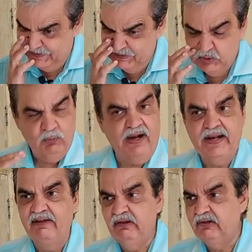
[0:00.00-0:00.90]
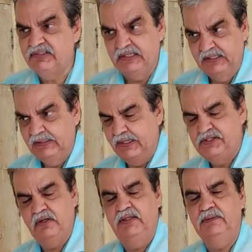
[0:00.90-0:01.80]
So one day we were sitting in the
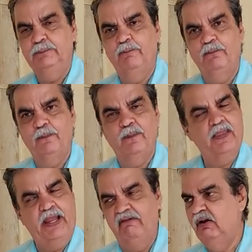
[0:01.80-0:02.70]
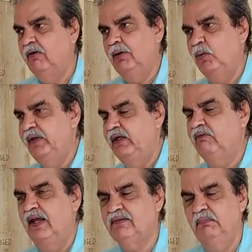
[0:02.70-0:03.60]
restaurant, having our routine
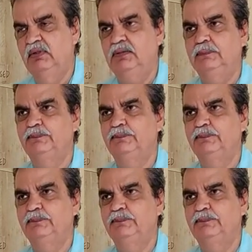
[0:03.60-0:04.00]
vada sambar.